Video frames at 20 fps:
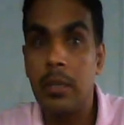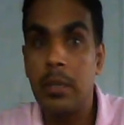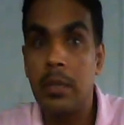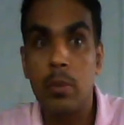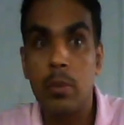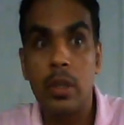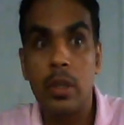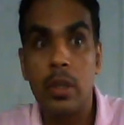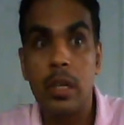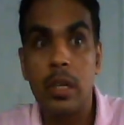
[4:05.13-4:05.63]

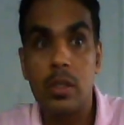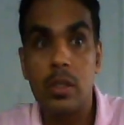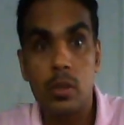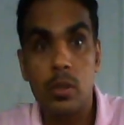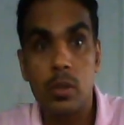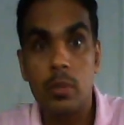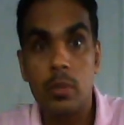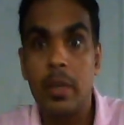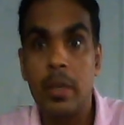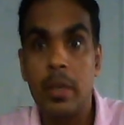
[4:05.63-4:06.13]
point,
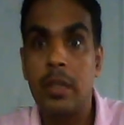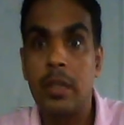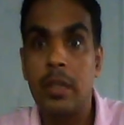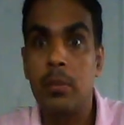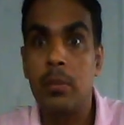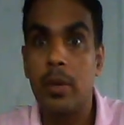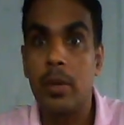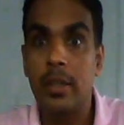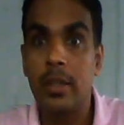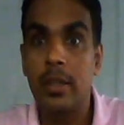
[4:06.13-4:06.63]

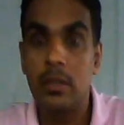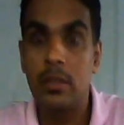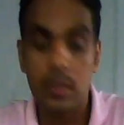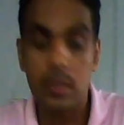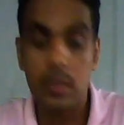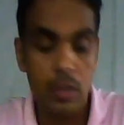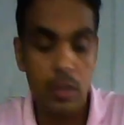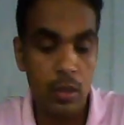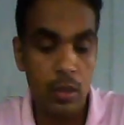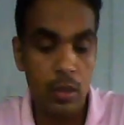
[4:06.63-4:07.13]

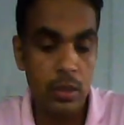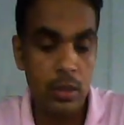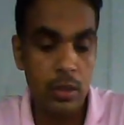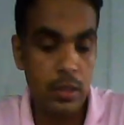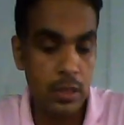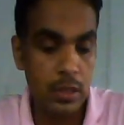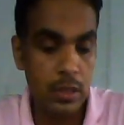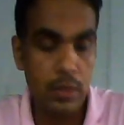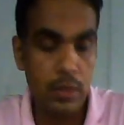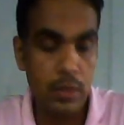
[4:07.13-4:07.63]
all these
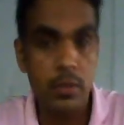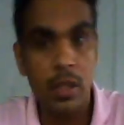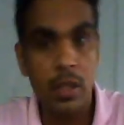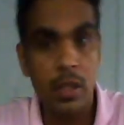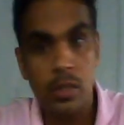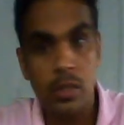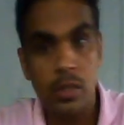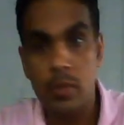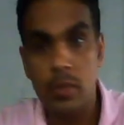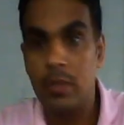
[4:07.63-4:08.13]
things
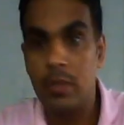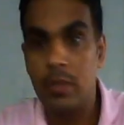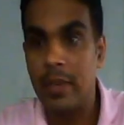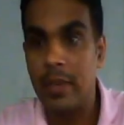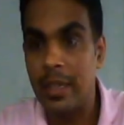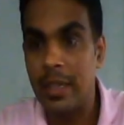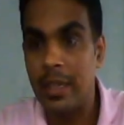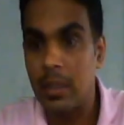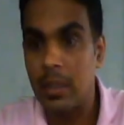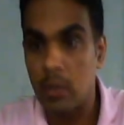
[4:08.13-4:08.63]
also will
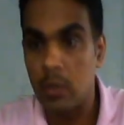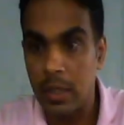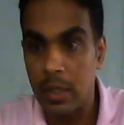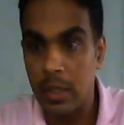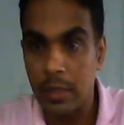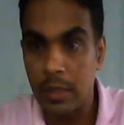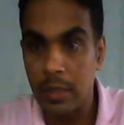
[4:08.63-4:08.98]
vary accordingly.